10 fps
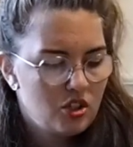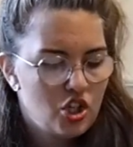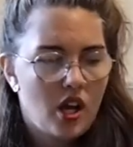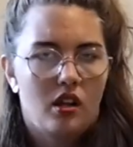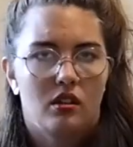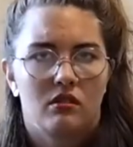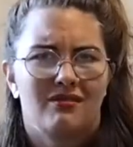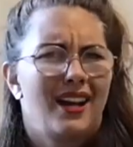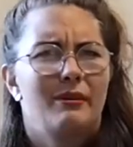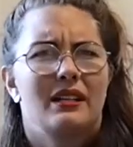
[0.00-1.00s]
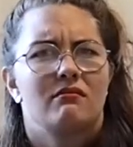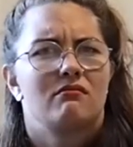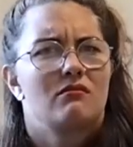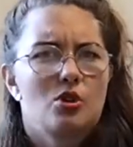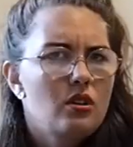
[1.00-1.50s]
gel, I mean,
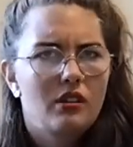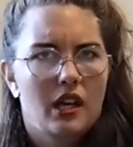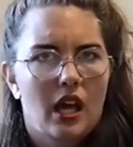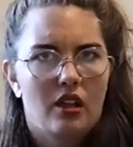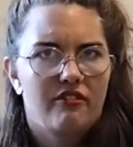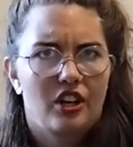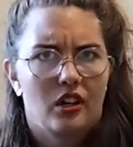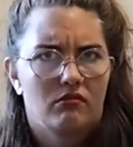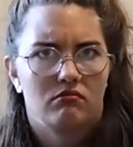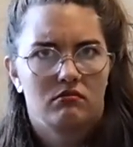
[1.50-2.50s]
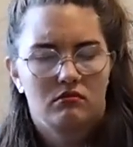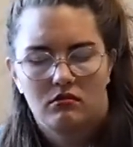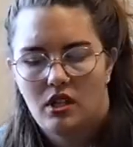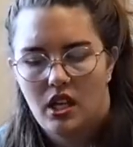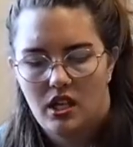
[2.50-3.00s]
sort of like aloe vera.
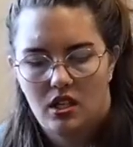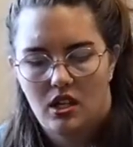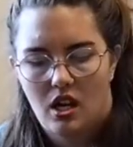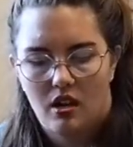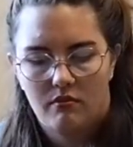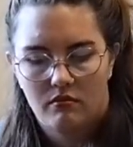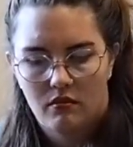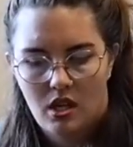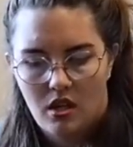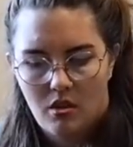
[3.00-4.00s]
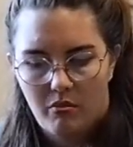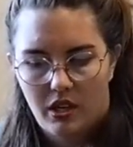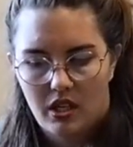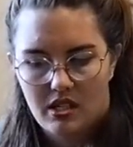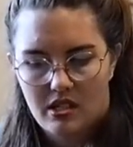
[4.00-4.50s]
And
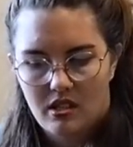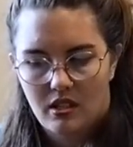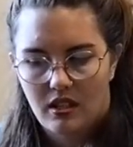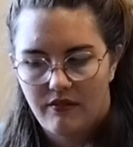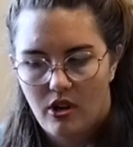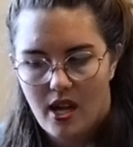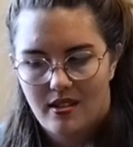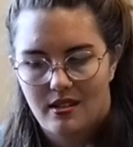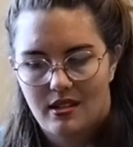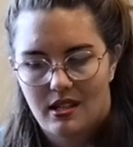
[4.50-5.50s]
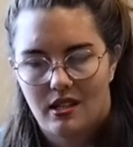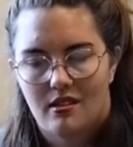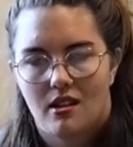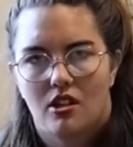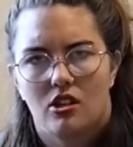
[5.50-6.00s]
but it doesn't leave your hands sticky.
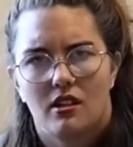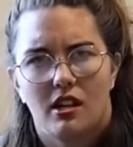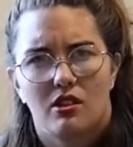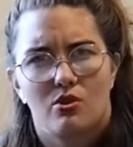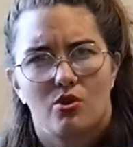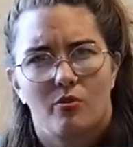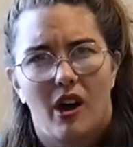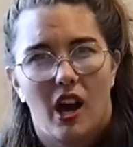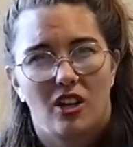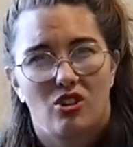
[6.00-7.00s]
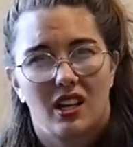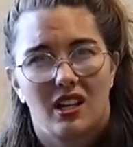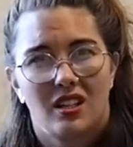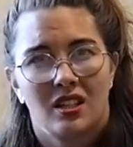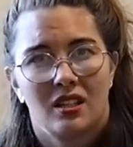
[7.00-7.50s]
It's actually like super
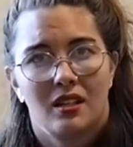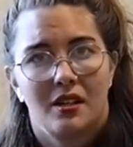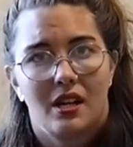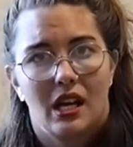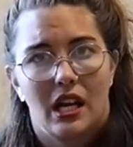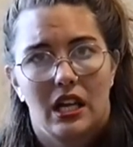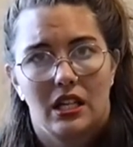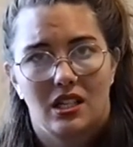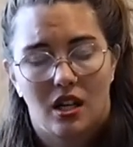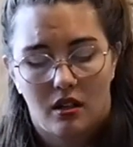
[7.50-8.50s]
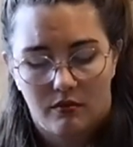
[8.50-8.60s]
hydrating. And